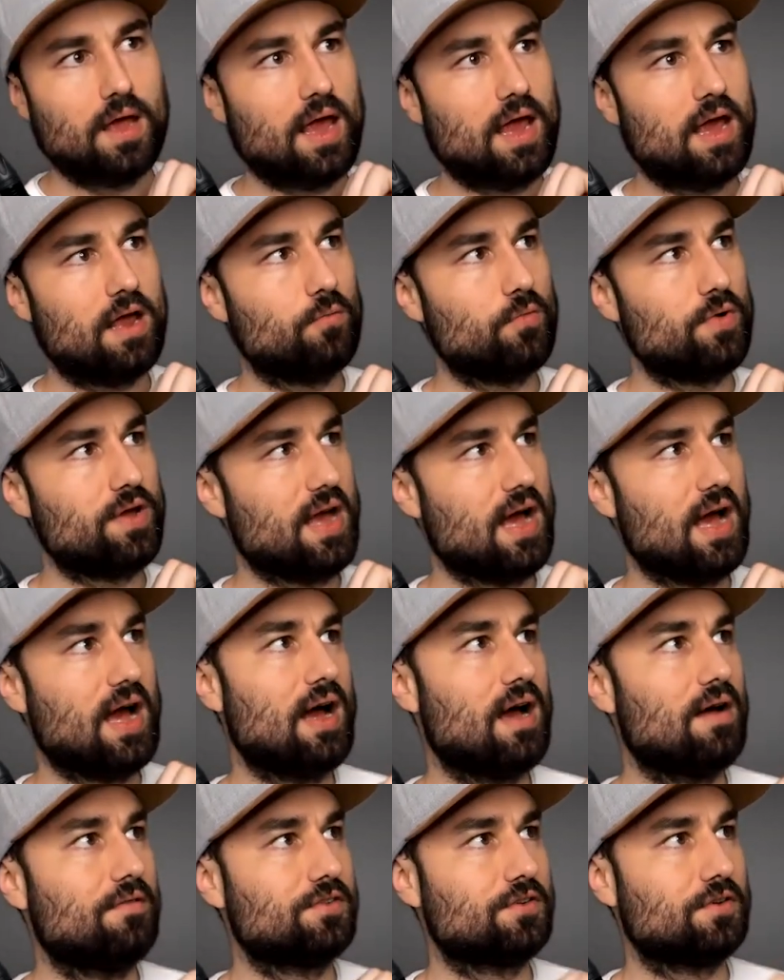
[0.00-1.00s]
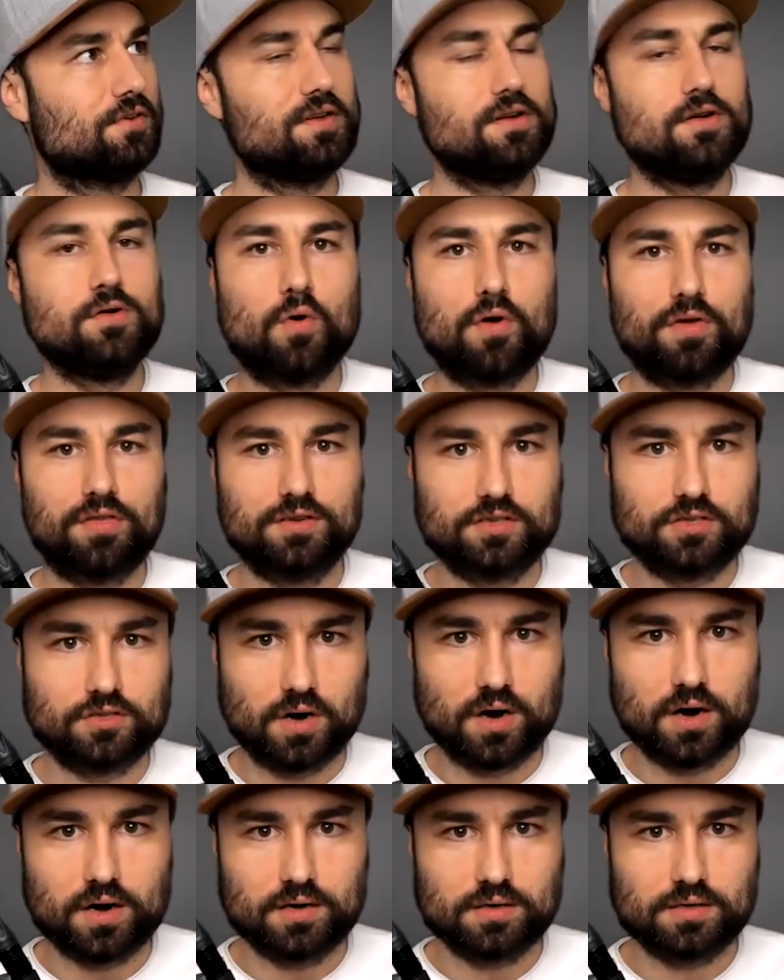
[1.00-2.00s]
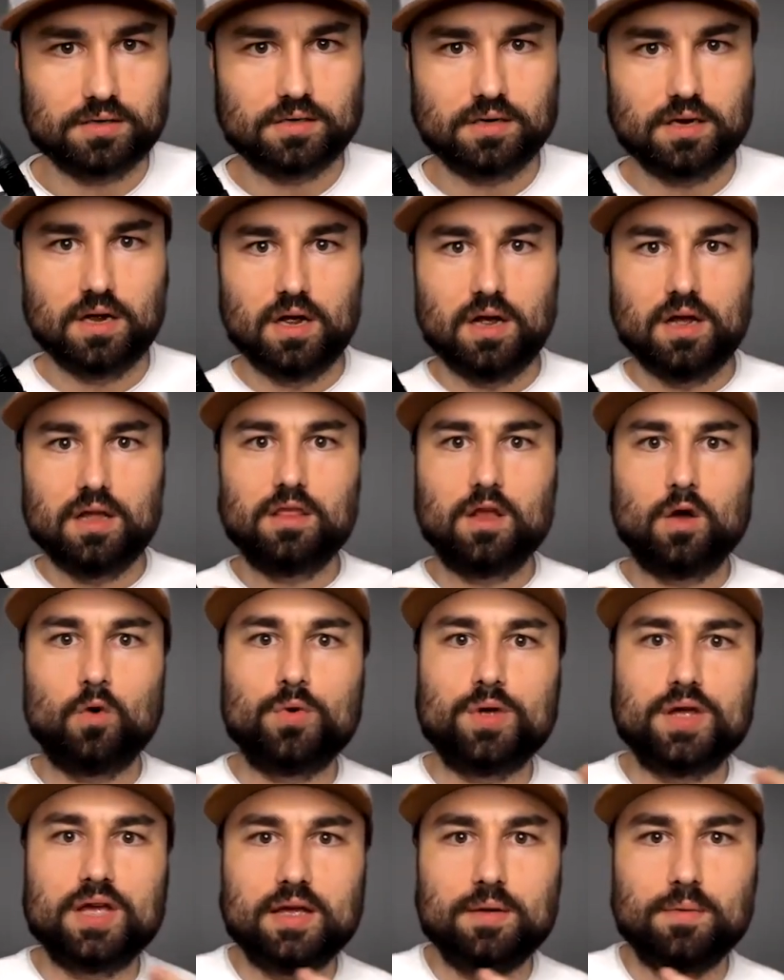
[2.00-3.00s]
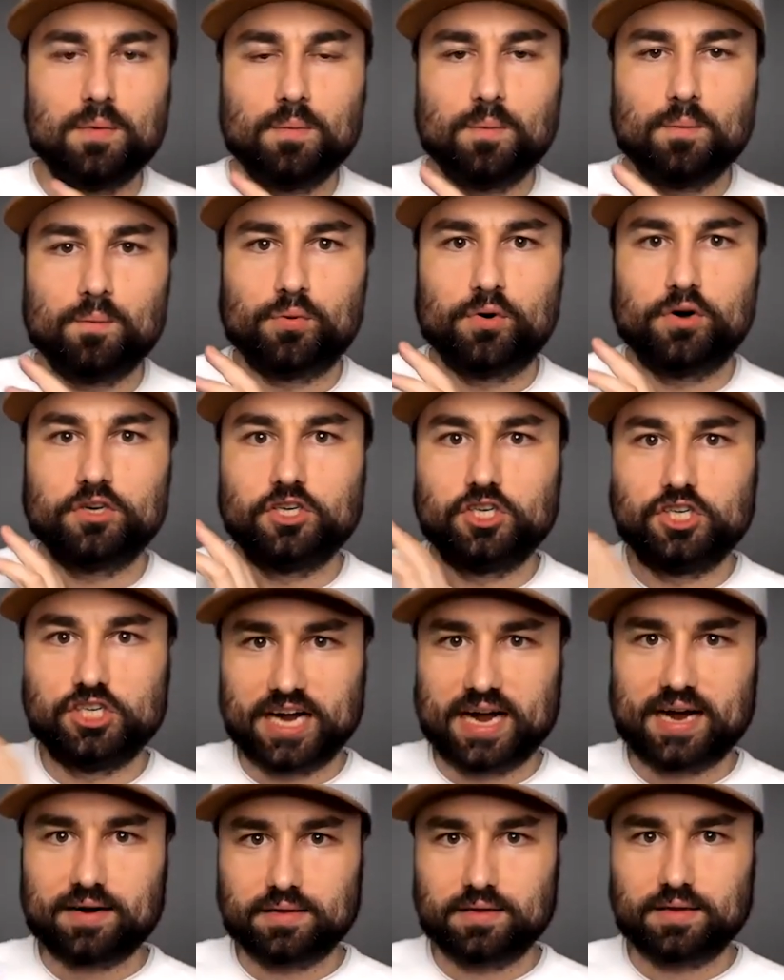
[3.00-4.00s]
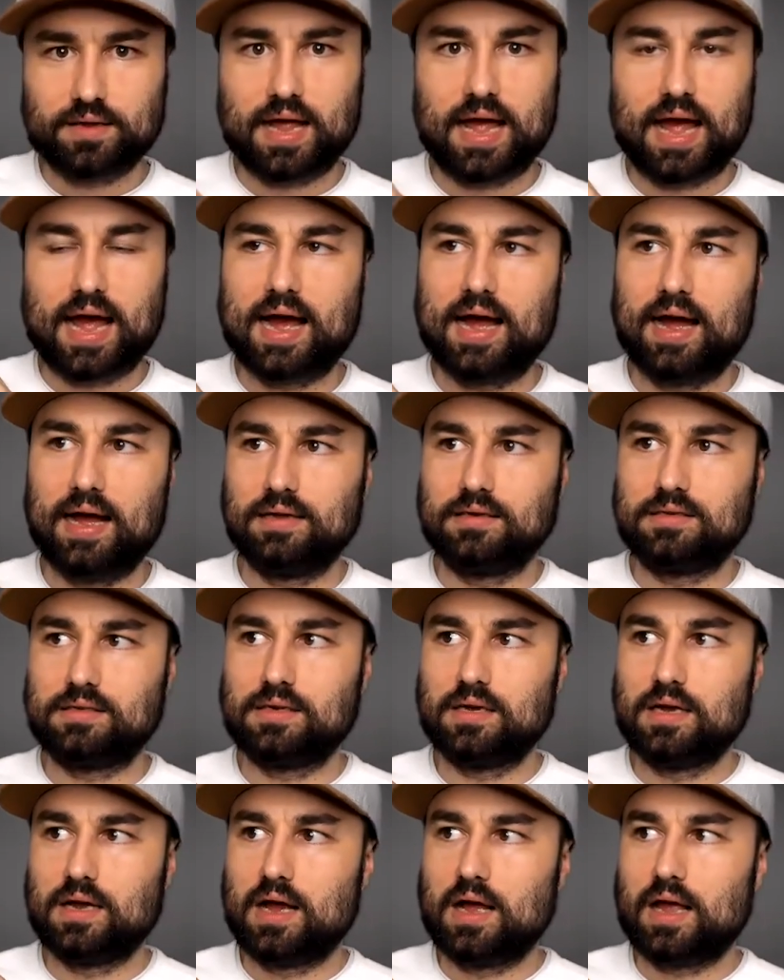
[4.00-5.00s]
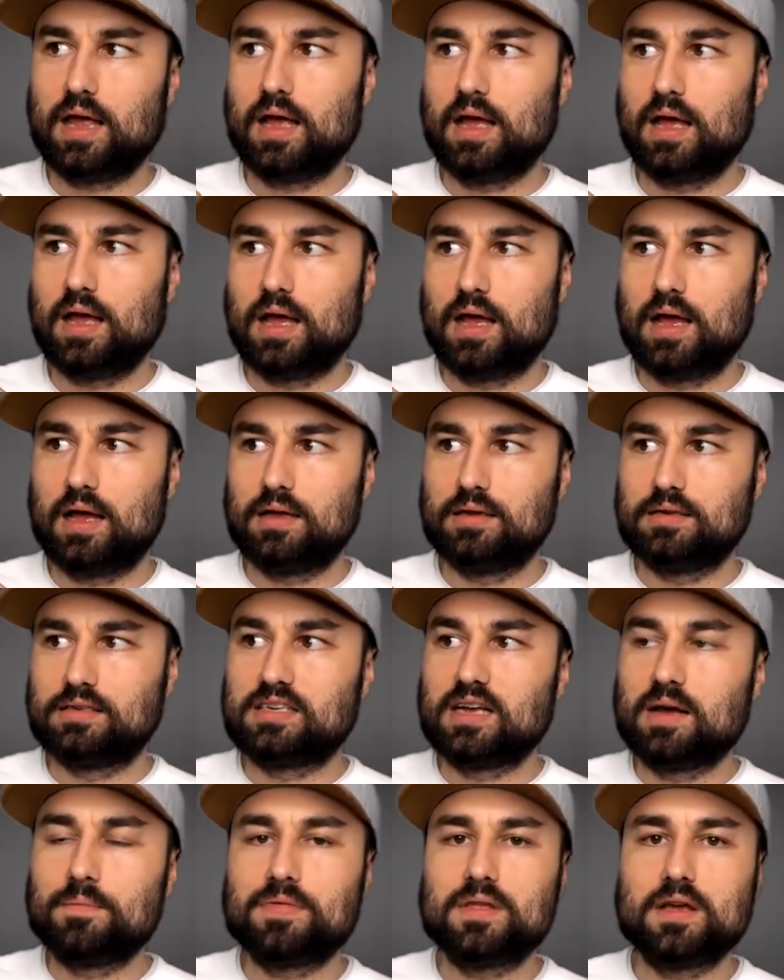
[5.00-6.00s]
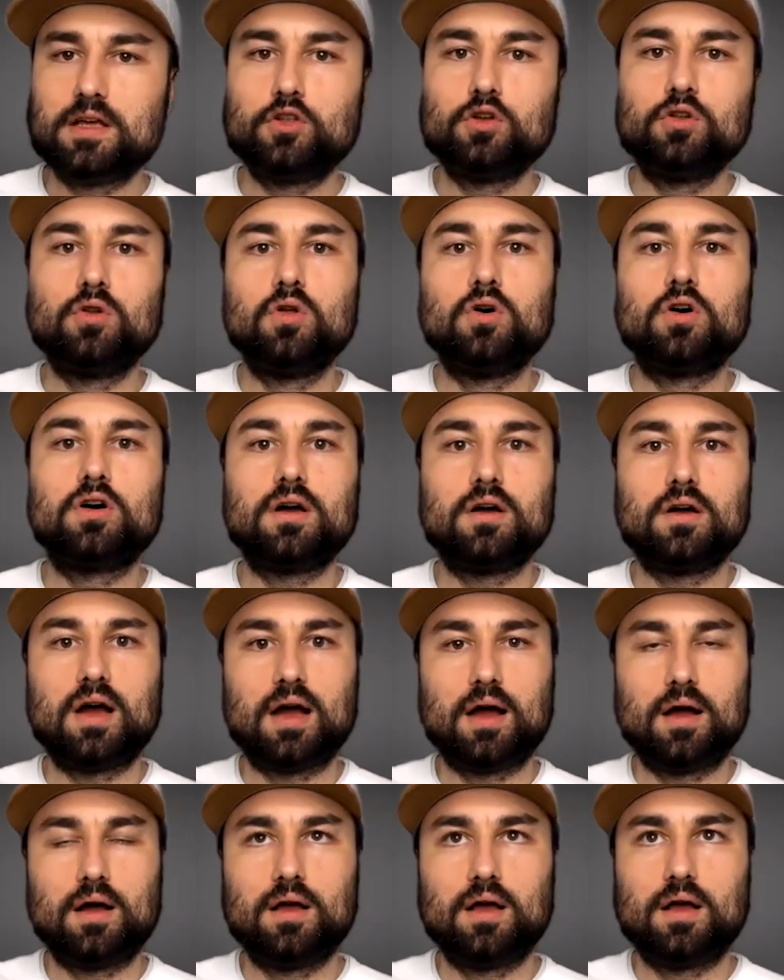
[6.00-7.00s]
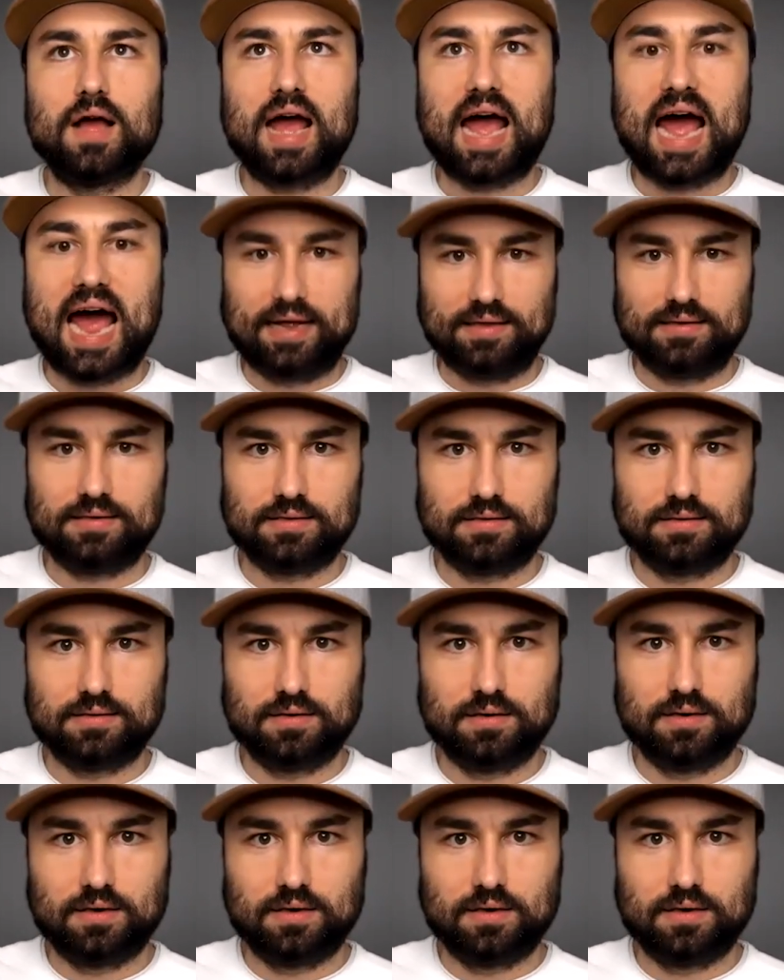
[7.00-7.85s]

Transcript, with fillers: and we have certain north stars that we project as something to look at.